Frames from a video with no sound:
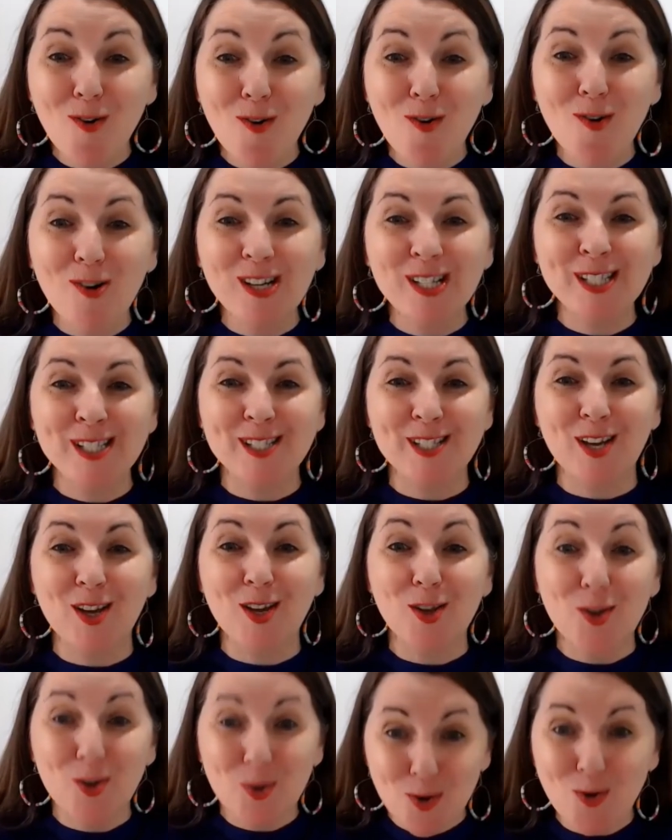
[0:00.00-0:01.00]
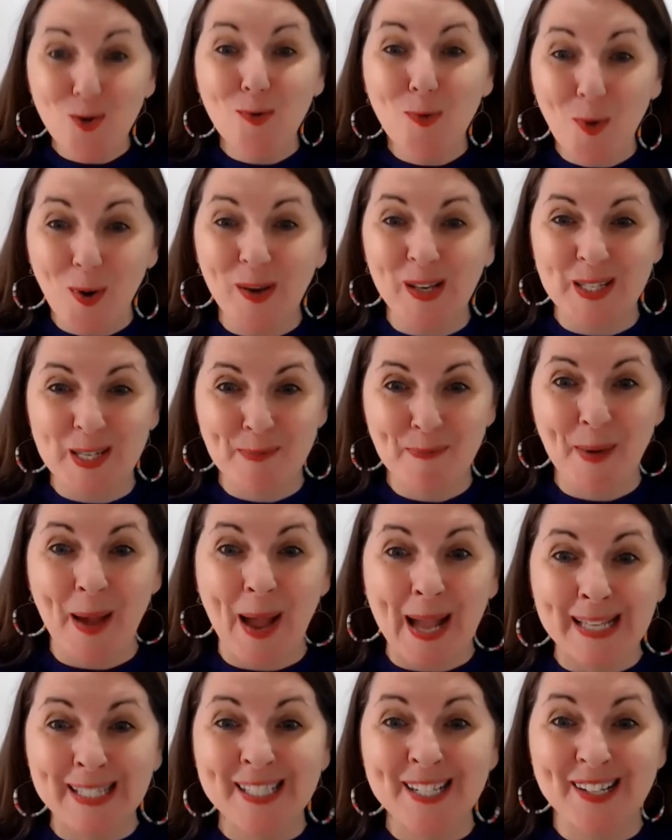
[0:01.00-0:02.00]
course you want to
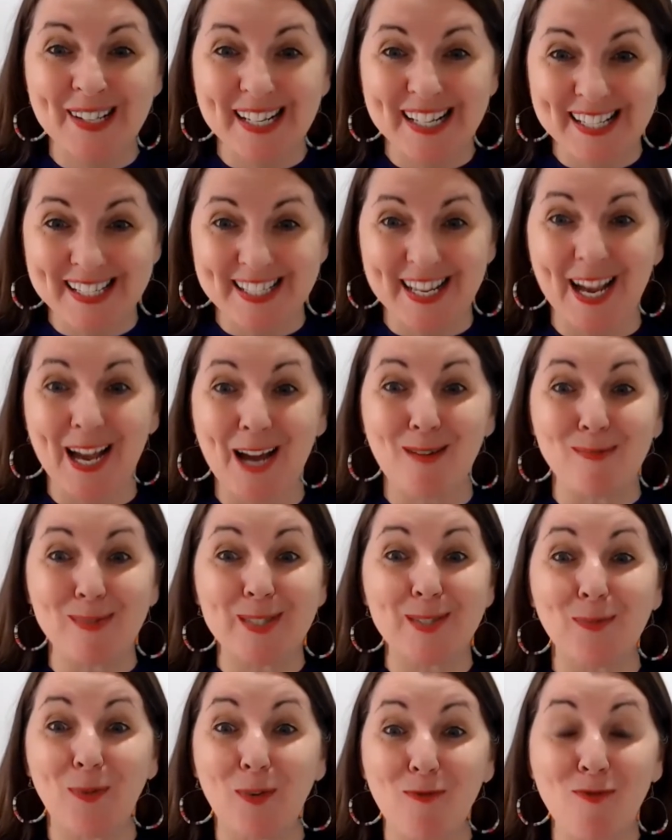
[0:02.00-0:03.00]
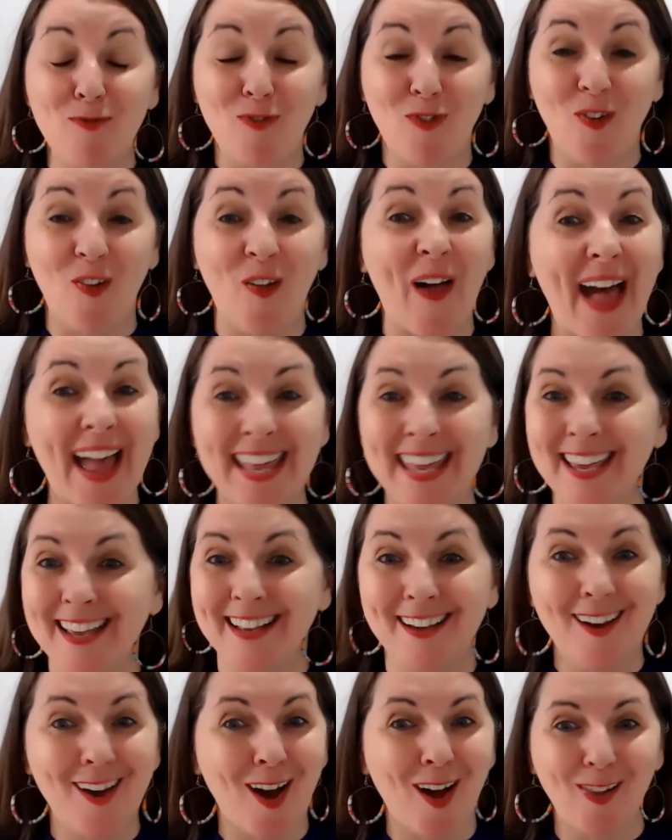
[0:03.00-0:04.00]
pass your exams with
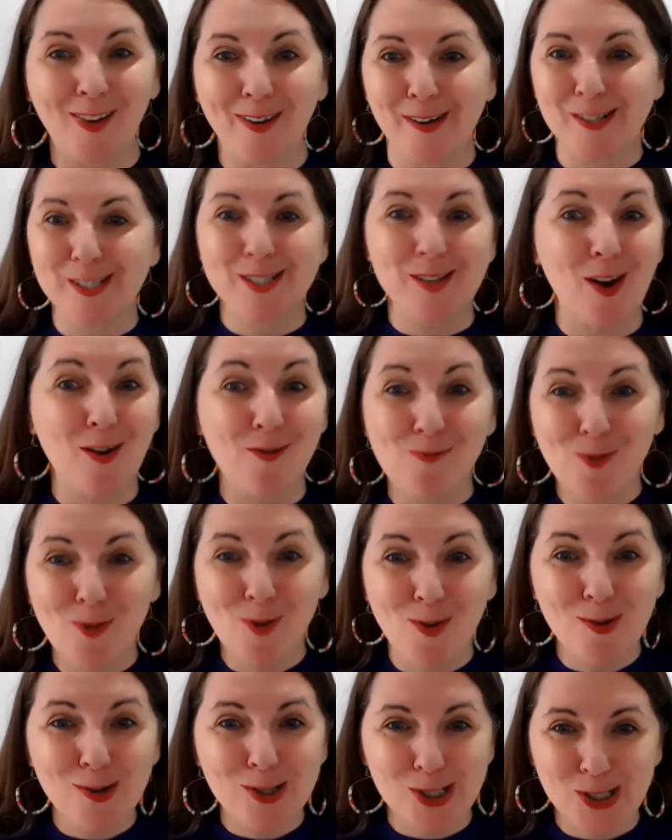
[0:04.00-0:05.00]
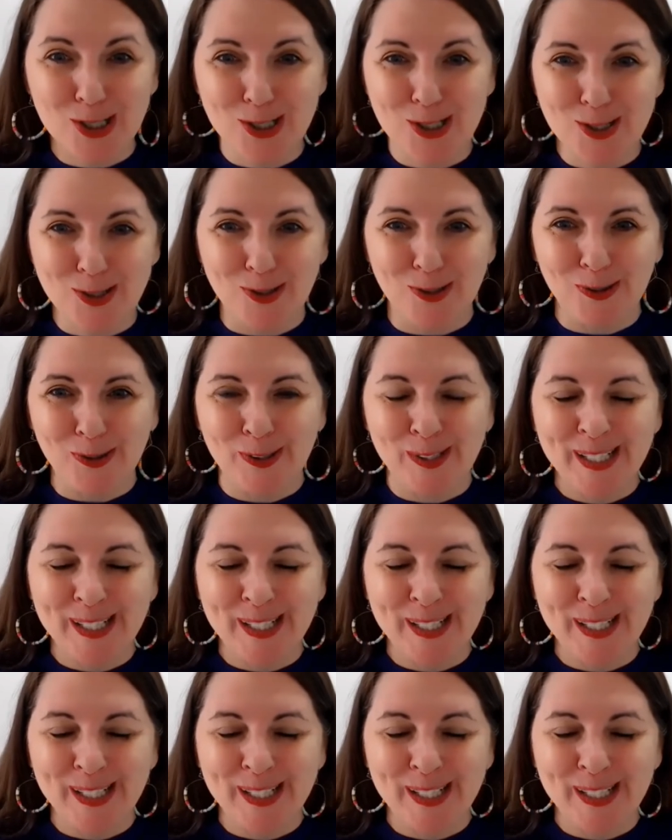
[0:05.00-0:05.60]
flying colours. Of course you do.